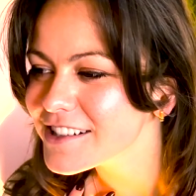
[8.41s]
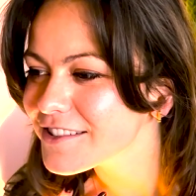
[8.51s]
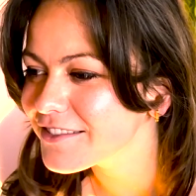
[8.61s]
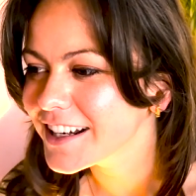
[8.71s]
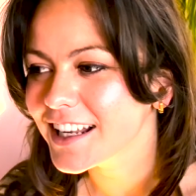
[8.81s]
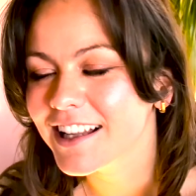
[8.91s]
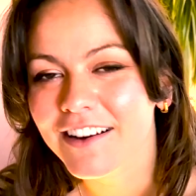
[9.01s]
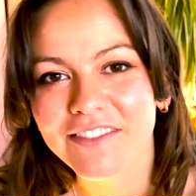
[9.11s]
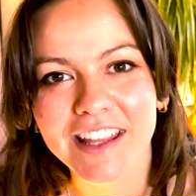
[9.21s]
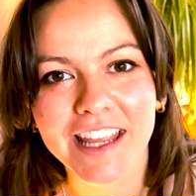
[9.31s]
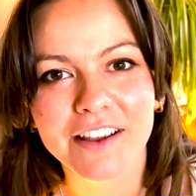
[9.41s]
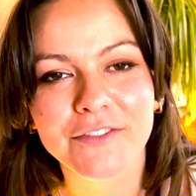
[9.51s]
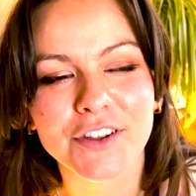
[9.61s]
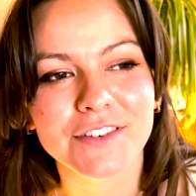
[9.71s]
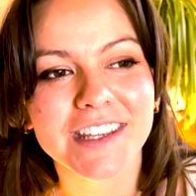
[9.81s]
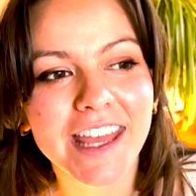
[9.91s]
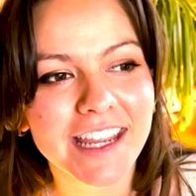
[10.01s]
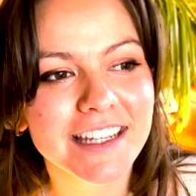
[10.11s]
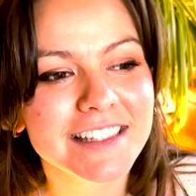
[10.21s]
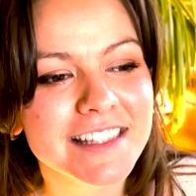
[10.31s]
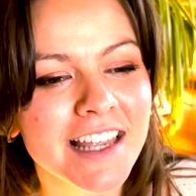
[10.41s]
a really lovely few days,